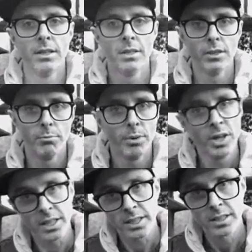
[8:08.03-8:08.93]
The
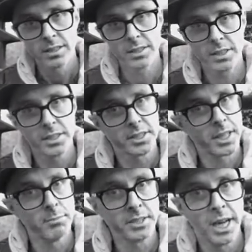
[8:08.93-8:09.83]
book that this
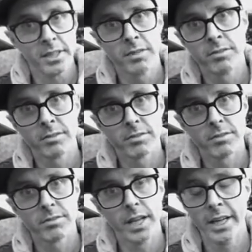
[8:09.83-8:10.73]
comes out of,
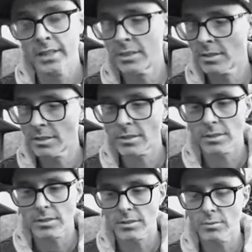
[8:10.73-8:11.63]
and
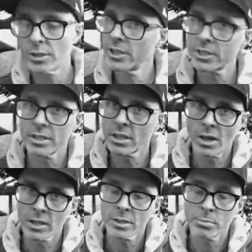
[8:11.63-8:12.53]
we're just going to
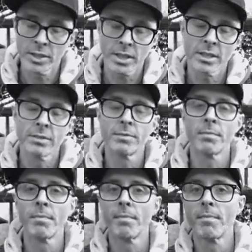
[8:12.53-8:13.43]
call it a book,
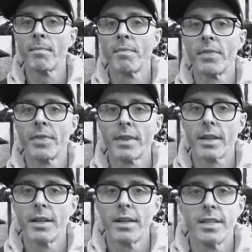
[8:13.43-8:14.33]

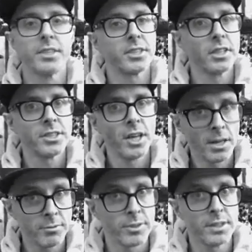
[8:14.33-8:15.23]
it starts
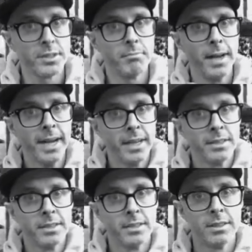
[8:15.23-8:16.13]
off with this man
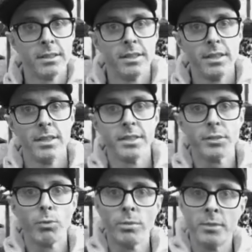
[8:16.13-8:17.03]
and this
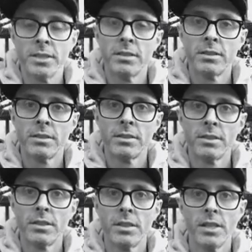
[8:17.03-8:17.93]
woman,
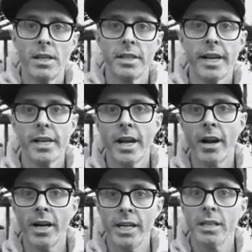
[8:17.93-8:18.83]
and they
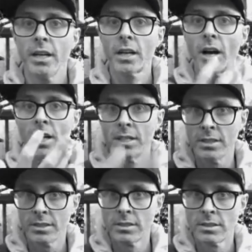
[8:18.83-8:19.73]
inherit a garden,
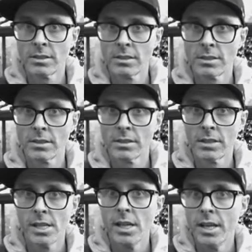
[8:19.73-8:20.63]

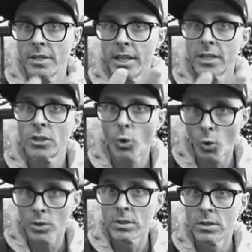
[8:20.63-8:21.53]
and they are
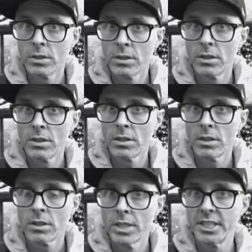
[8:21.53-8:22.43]
told,
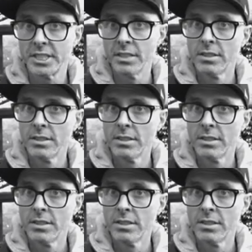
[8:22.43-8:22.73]
listen,